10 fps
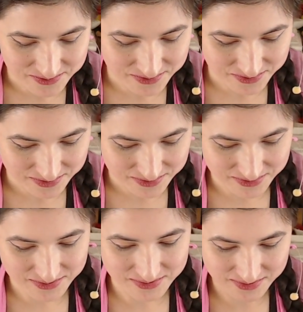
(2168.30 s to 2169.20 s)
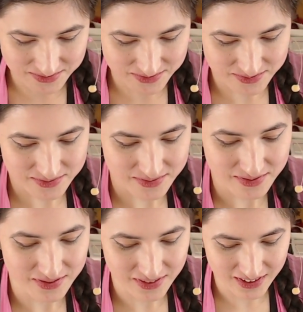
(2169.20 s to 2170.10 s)

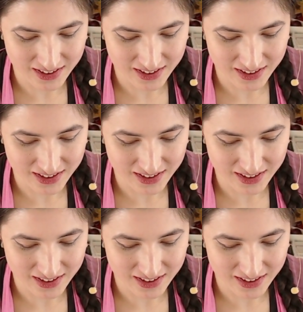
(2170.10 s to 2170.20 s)
(no one is talking)